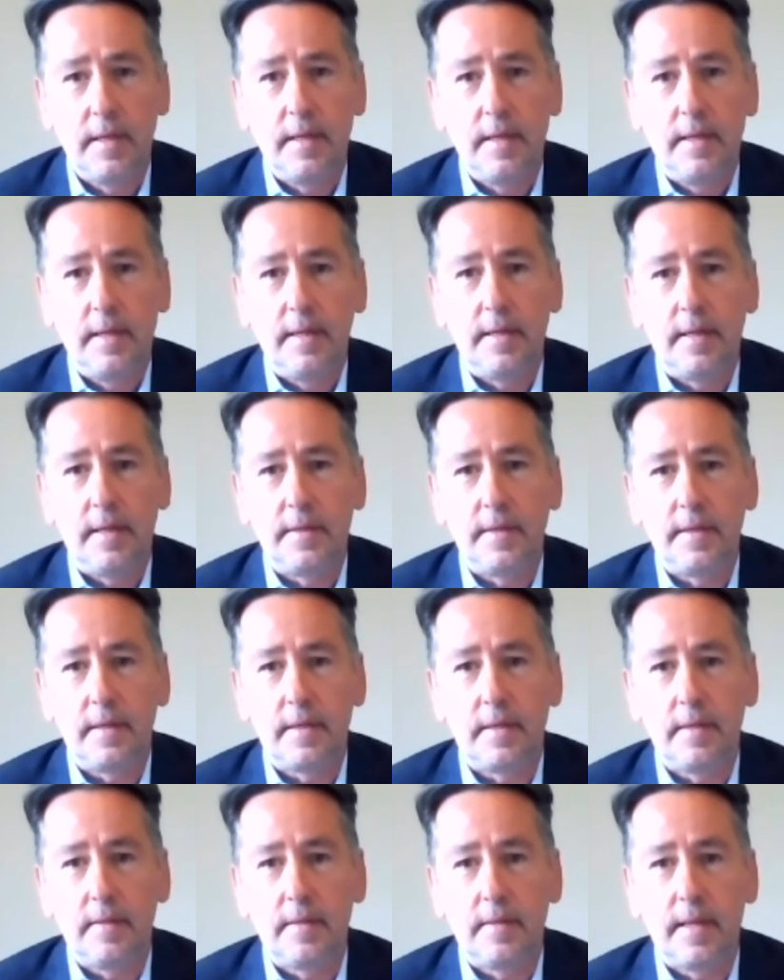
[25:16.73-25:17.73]
and I
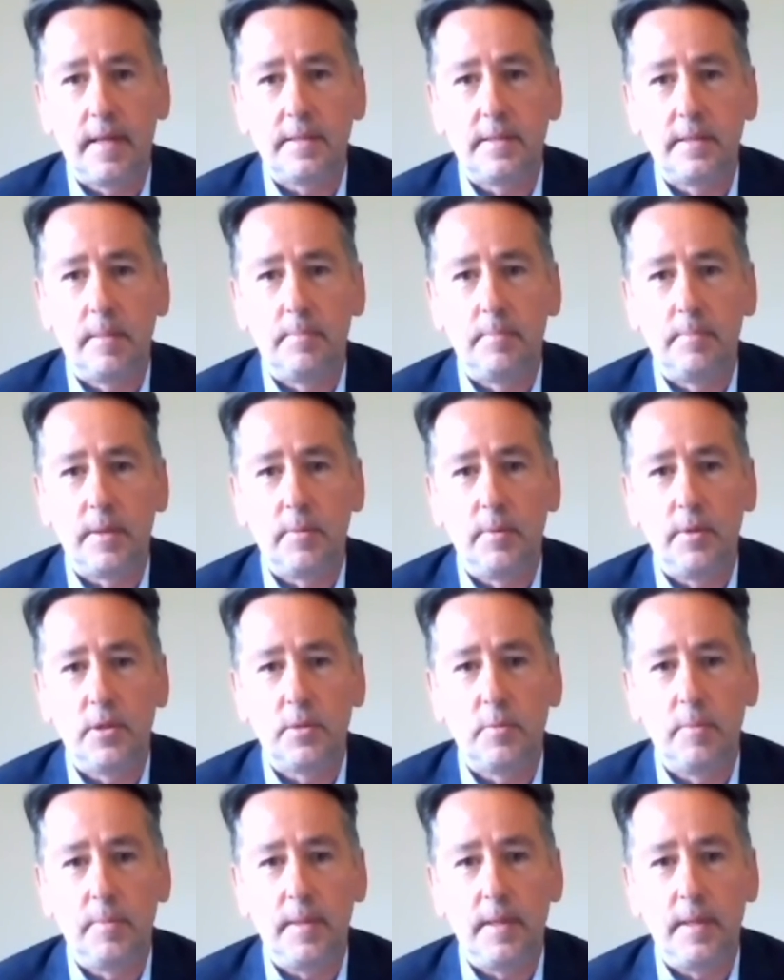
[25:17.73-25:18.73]
think that's something
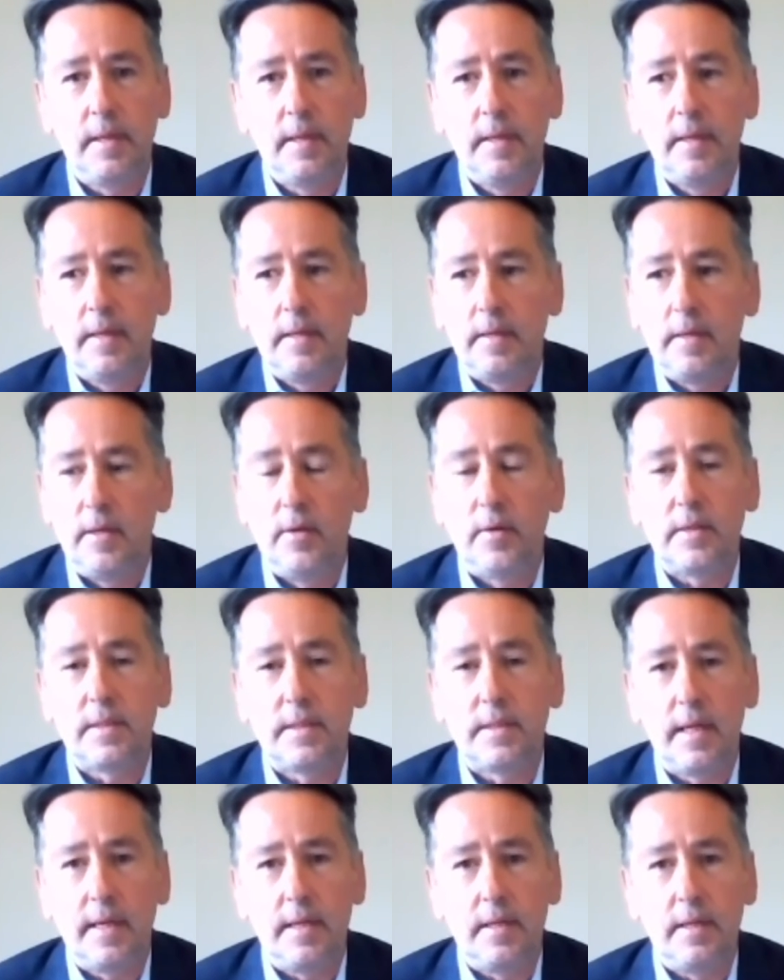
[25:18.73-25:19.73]
which will be
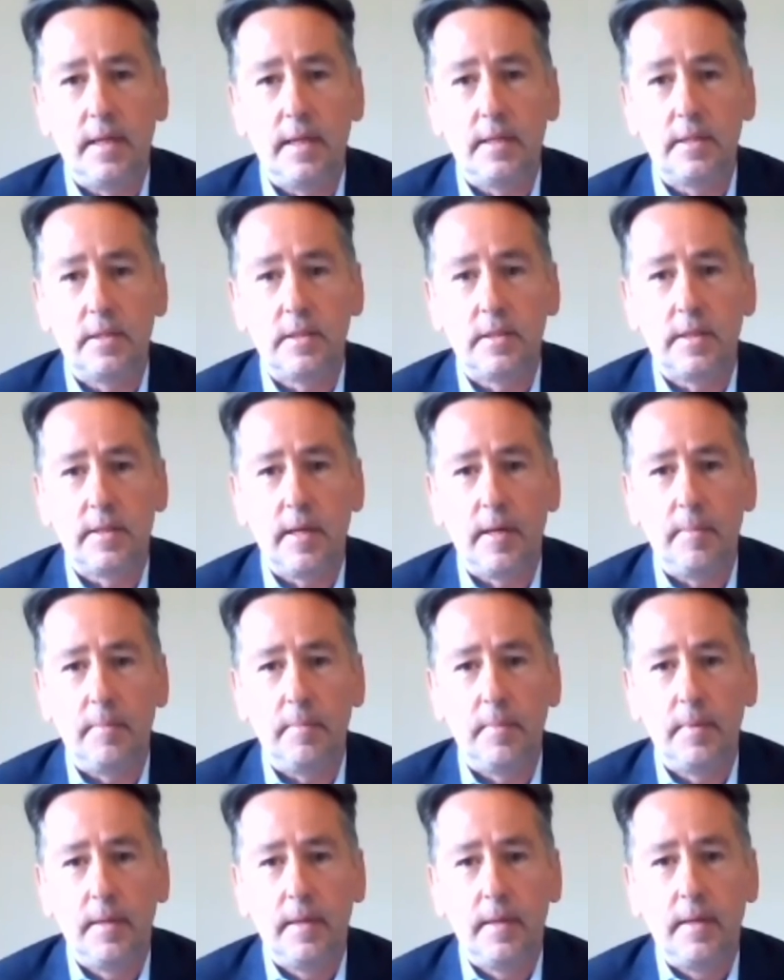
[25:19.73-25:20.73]
looked at in years to come.